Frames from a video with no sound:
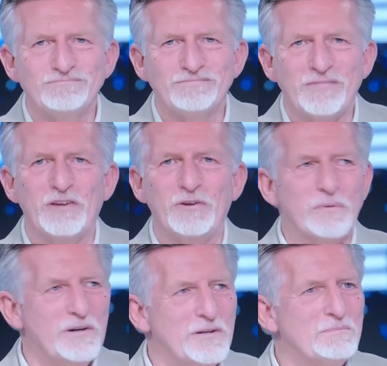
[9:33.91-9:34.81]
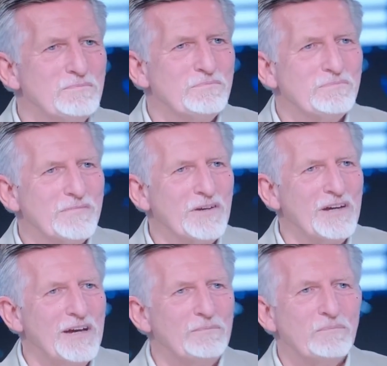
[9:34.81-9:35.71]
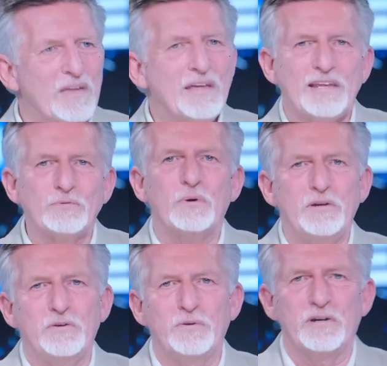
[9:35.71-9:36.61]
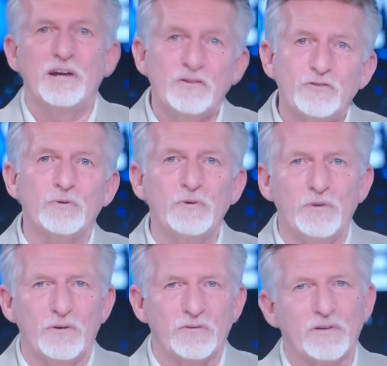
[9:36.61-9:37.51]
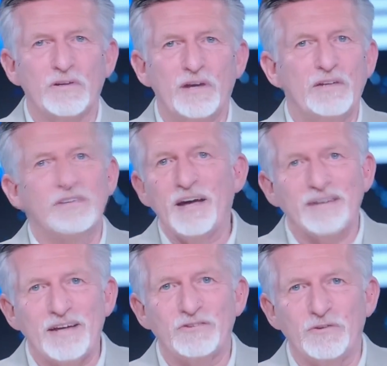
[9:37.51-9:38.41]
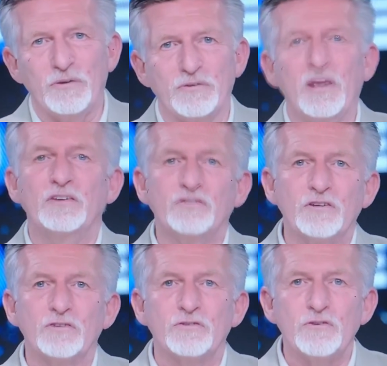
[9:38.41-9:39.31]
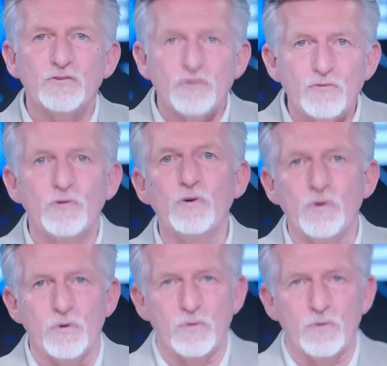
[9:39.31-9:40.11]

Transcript: Thank you, Rita. Okay, that's what we do here. It's true news. It's not nice news. It's just true.